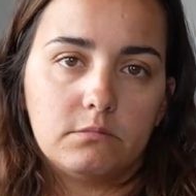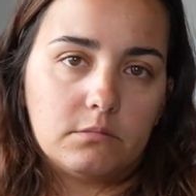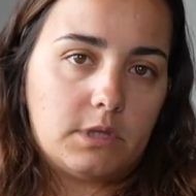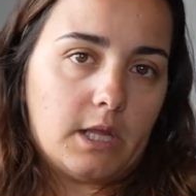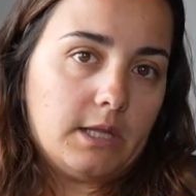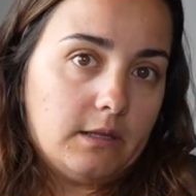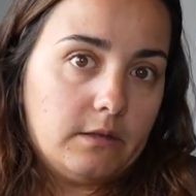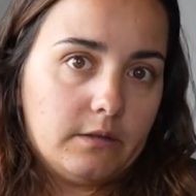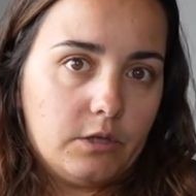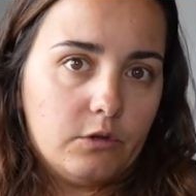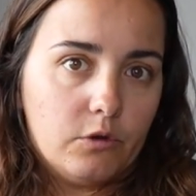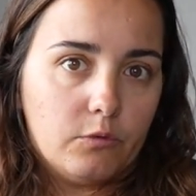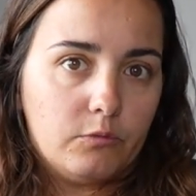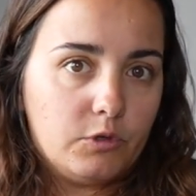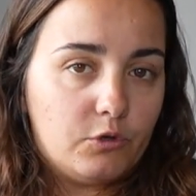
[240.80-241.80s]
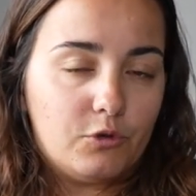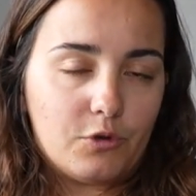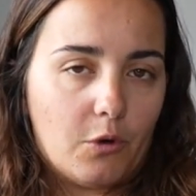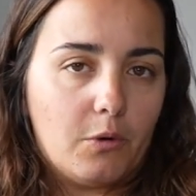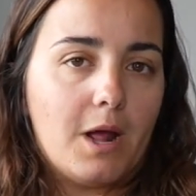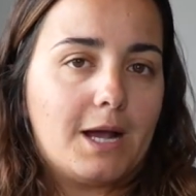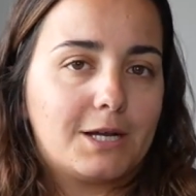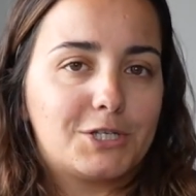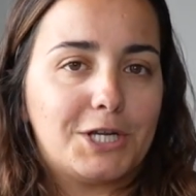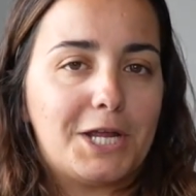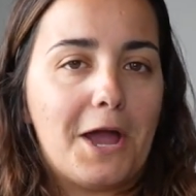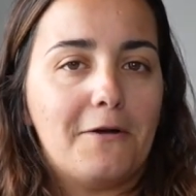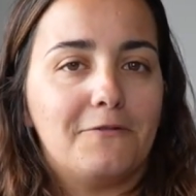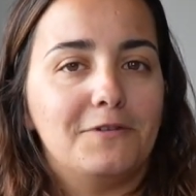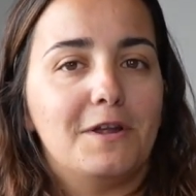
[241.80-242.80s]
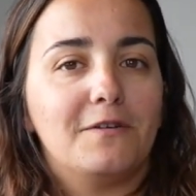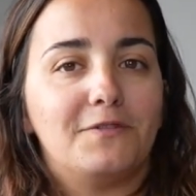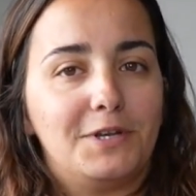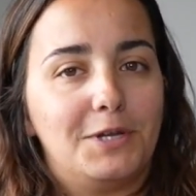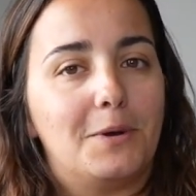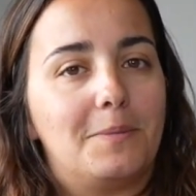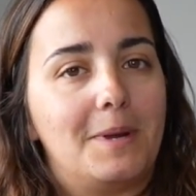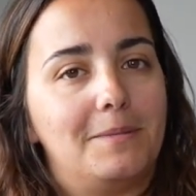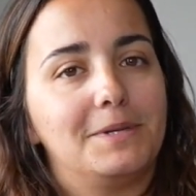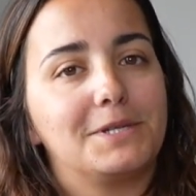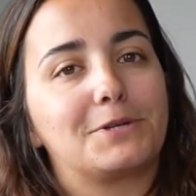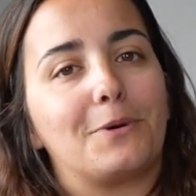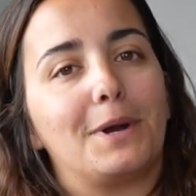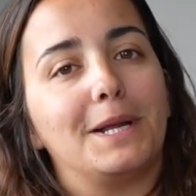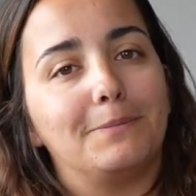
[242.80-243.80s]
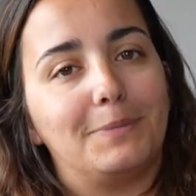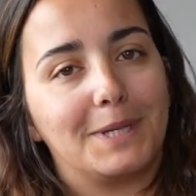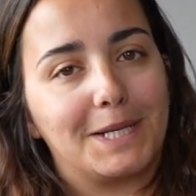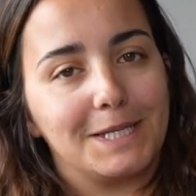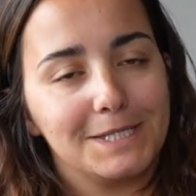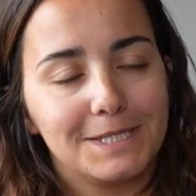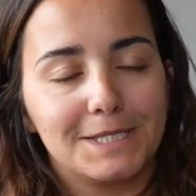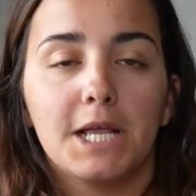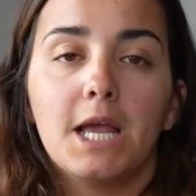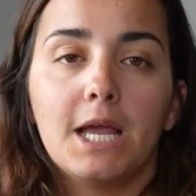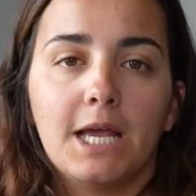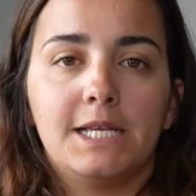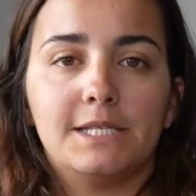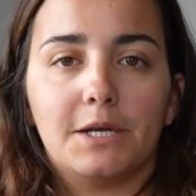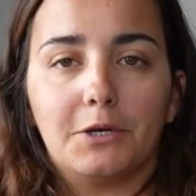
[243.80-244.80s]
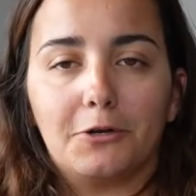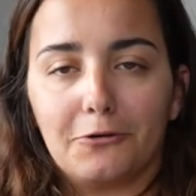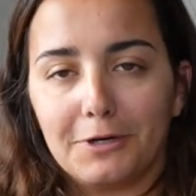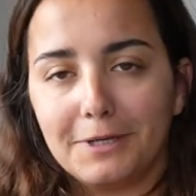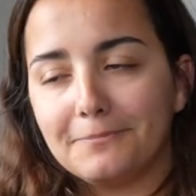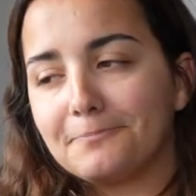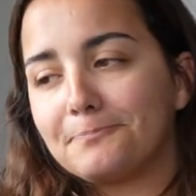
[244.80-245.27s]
that you don't actually have enough and your baby's crying because he's hungry.